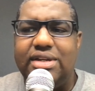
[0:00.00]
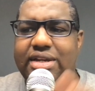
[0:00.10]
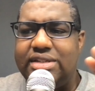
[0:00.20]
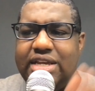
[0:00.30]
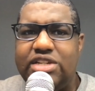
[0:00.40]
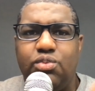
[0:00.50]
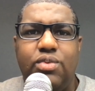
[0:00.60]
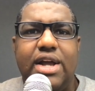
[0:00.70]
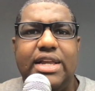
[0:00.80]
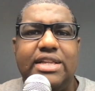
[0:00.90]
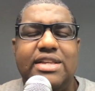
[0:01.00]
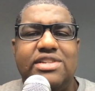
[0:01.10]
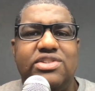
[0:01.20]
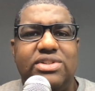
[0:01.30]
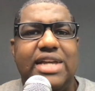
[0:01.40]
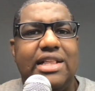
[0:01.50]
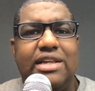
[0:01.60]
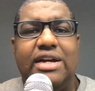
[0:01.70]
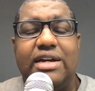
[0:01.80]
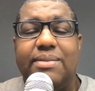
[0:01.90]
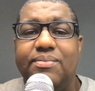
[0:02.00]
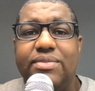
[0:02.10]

is his willingness to say, look,